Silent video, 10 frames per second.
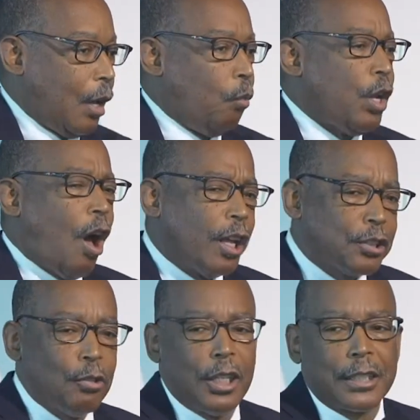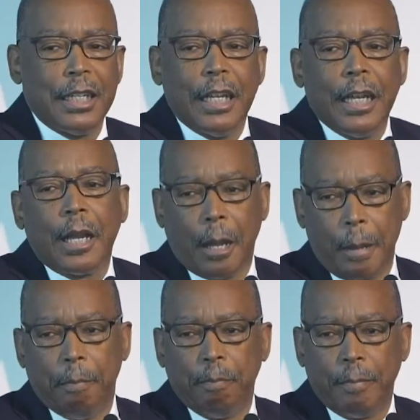We also looked at
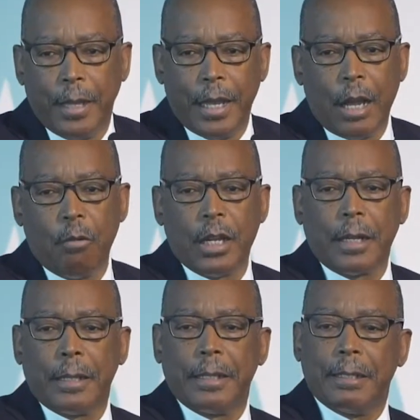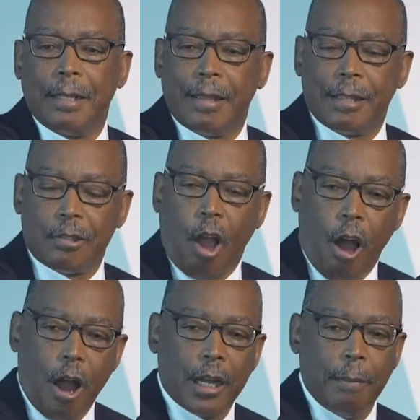income, and I want to
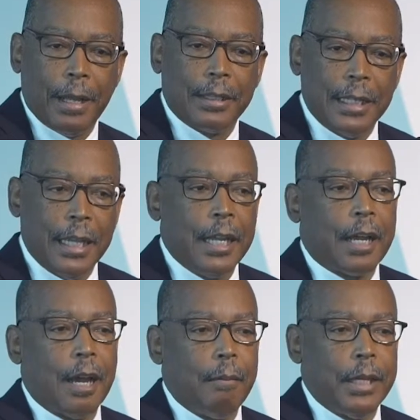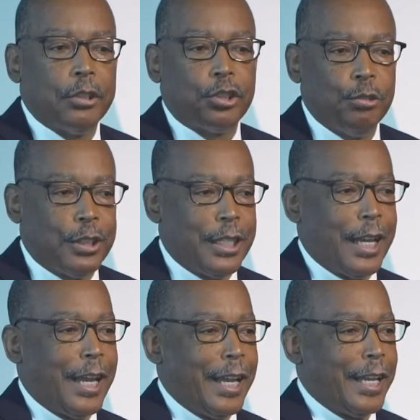talk about the income issue
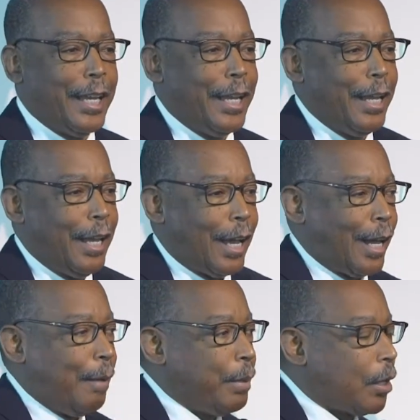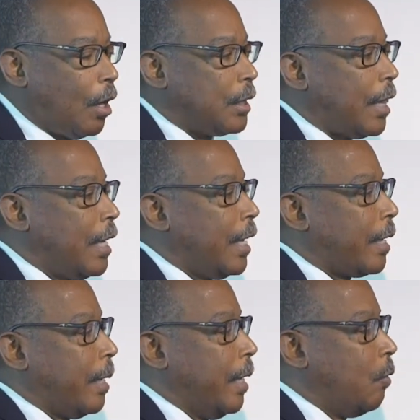today because I think
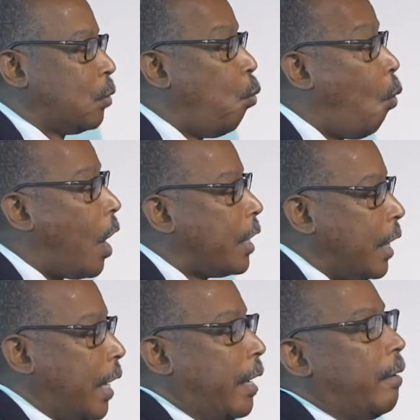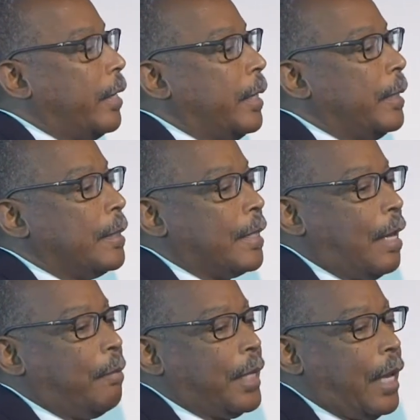it was one of the areas
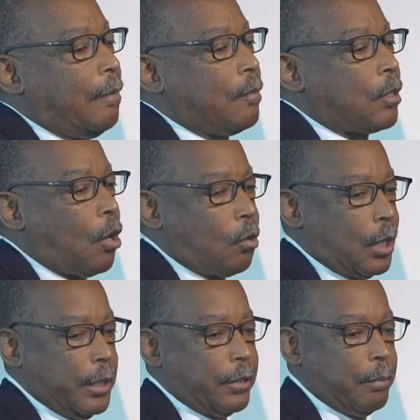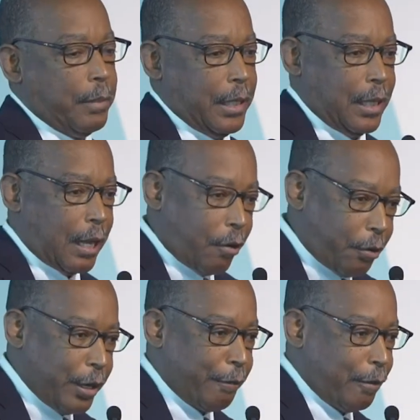that became so clear to me. I
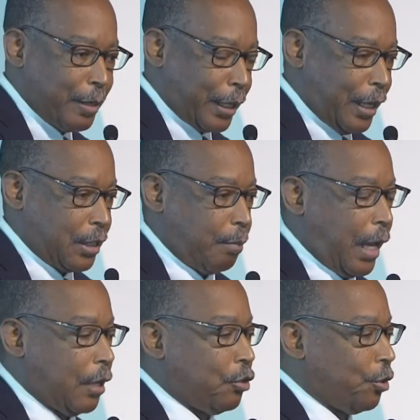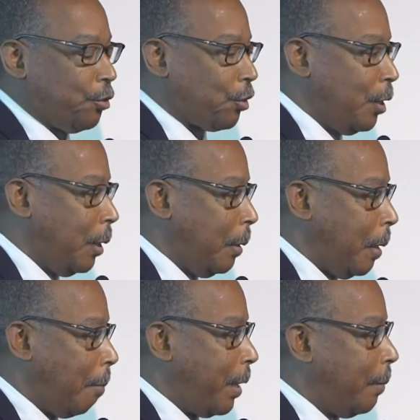heard it from the case managers,
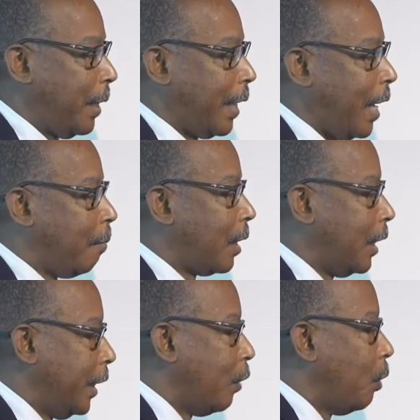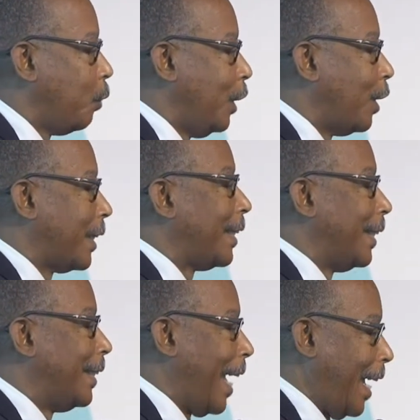but it became clear when we looked at
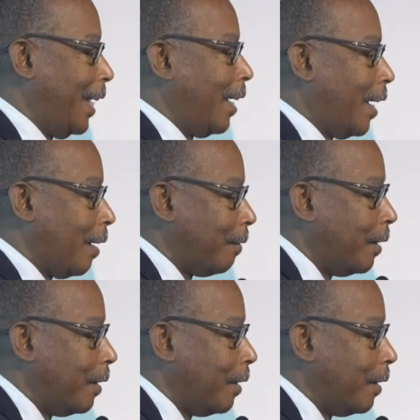the data